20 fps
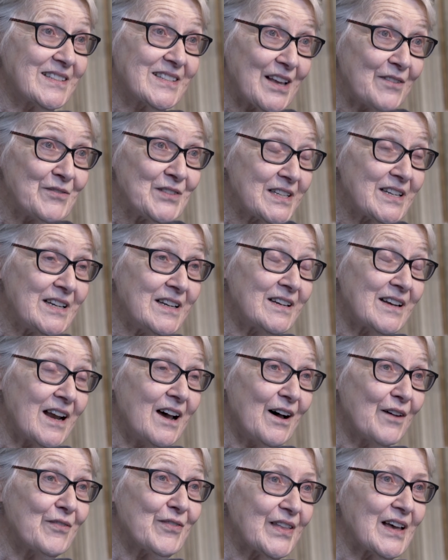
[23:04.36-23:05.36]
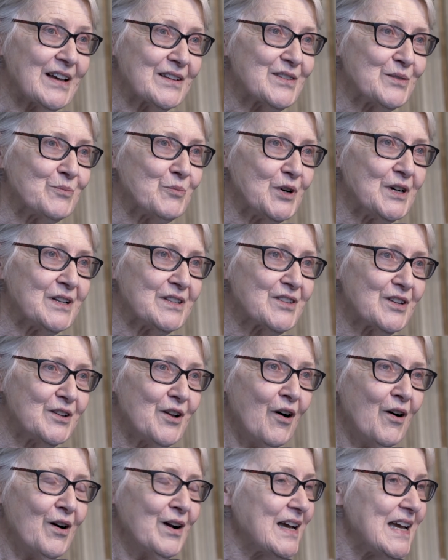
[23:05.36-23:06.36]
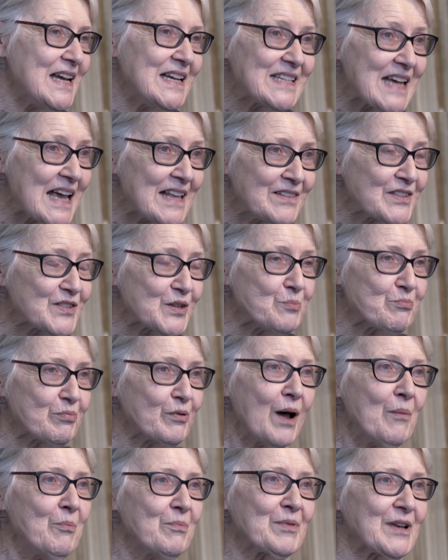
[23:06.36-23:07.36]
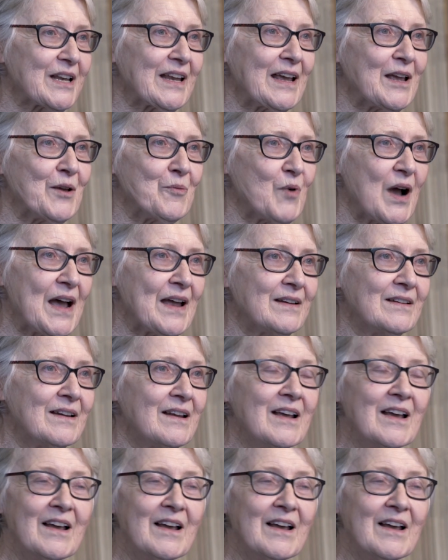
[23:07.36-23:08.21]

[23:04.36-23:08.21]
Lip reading: 17,500 words long. It ends abruptly when